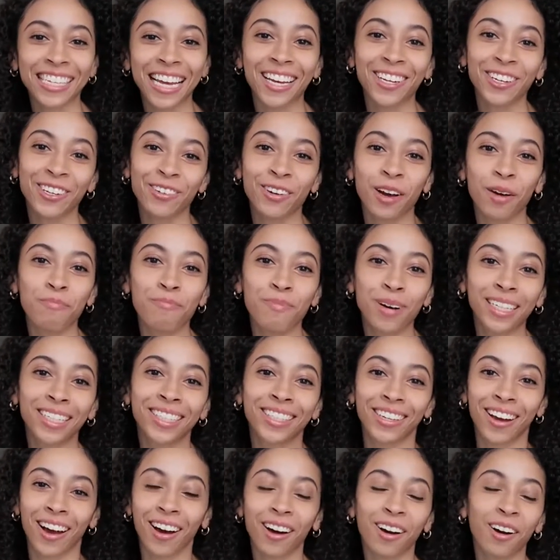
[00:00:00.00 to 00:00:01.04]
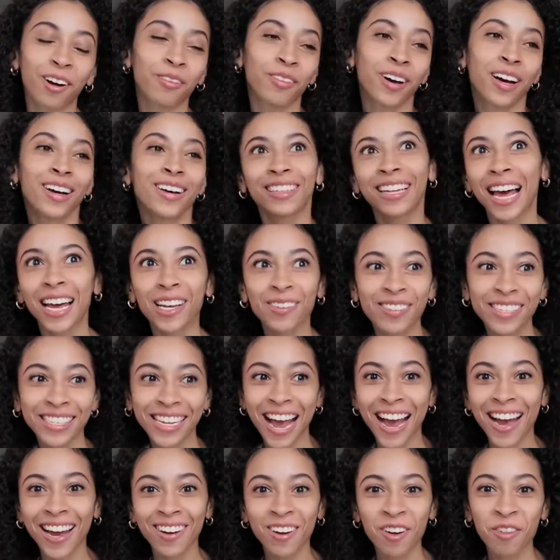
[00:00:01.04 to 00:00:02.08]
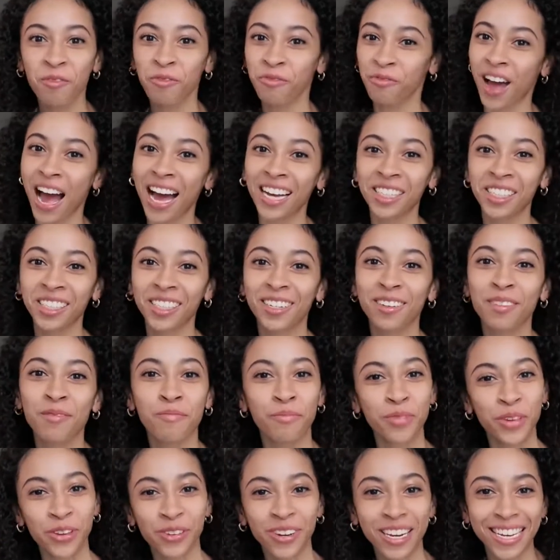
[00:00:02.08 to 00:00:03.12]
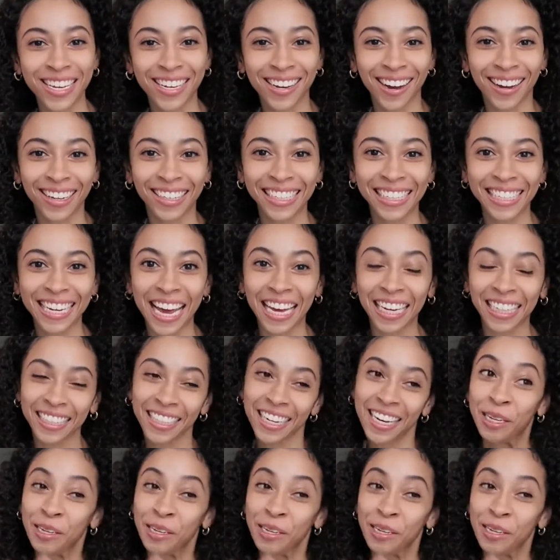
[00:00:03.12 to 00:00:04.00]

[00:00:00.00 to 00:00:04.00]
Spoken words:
I do a bunch of lifestyle, fashion, and beauty content.